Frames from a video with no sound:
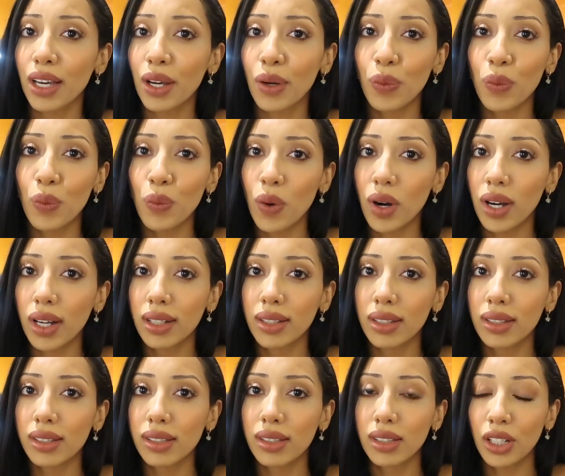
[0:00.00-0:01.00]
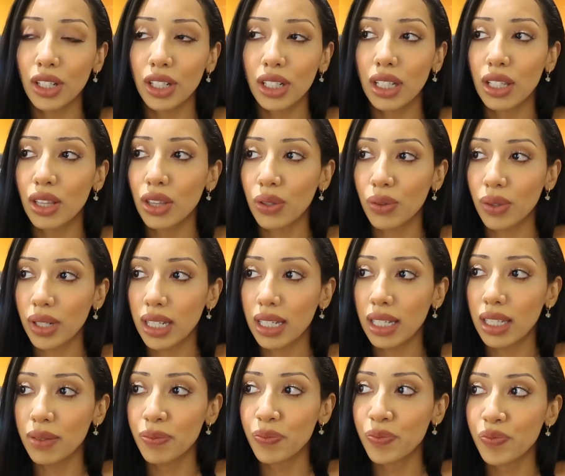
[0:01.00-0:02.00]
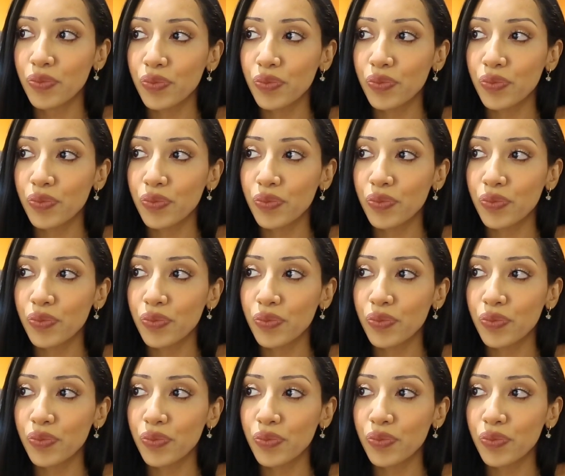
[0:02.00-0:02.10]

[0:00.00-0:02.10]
like 133.